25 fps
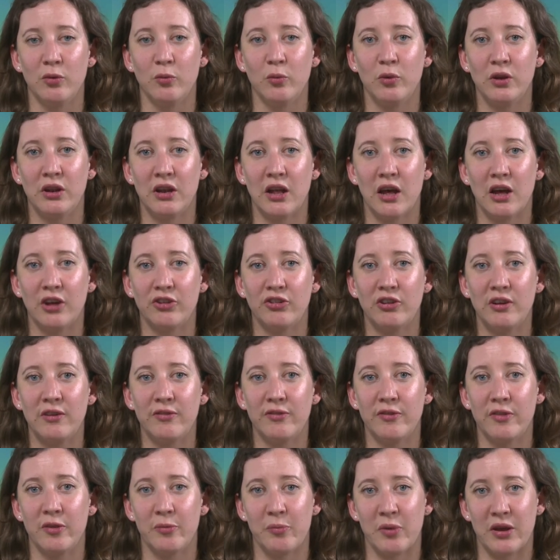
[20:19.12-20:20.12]
were largely
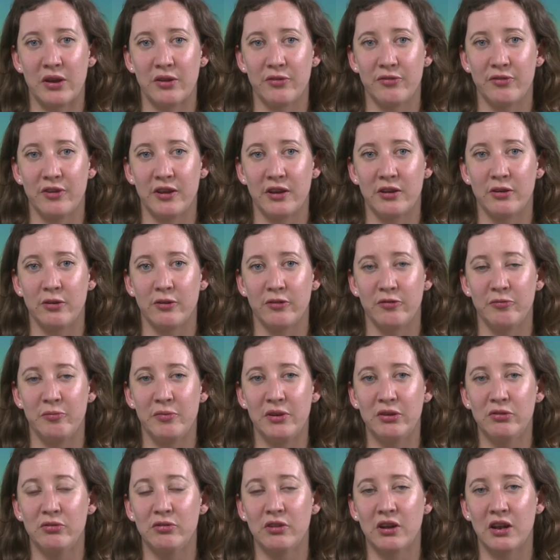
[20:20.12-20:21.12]
for the benefit of
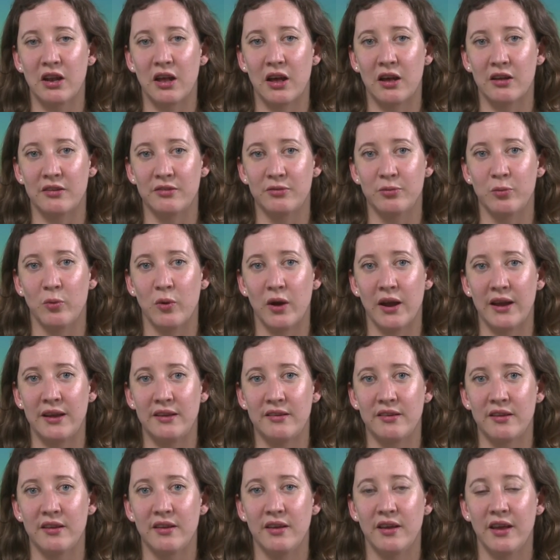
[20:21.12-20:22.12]
middle class,
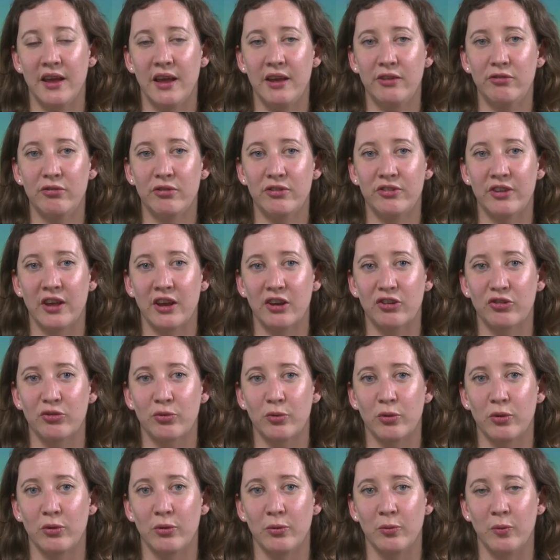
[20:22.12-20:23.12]
white,
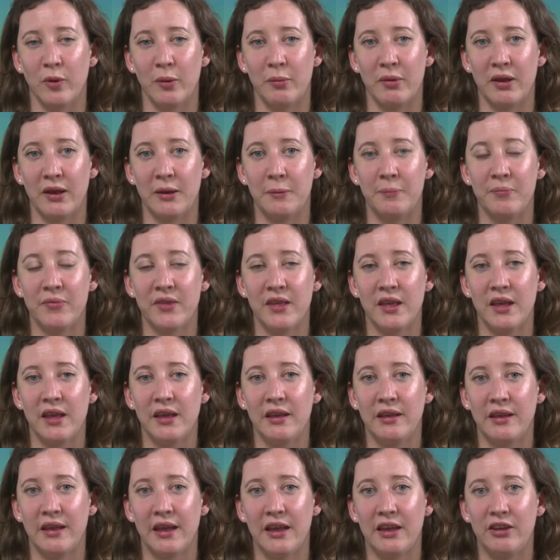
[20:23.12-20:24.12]
heterosexual women
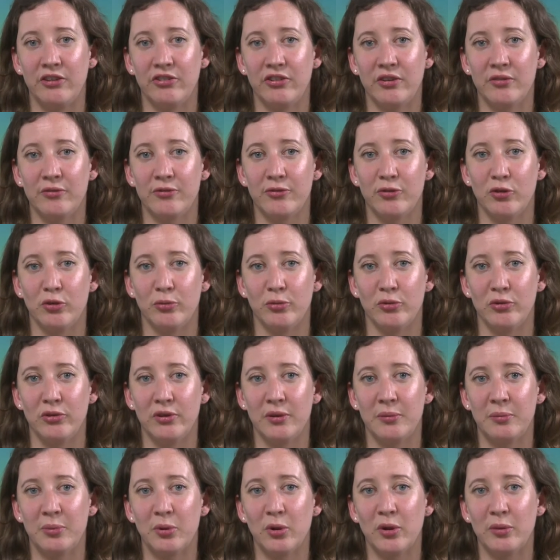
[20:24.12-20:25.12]
engaged in formal
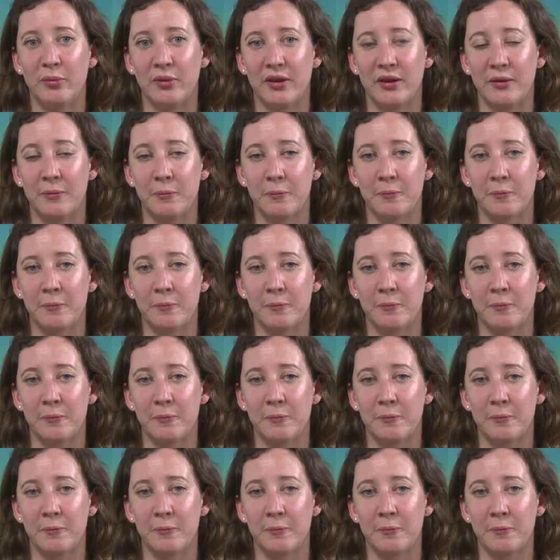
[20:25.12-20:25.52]
employment.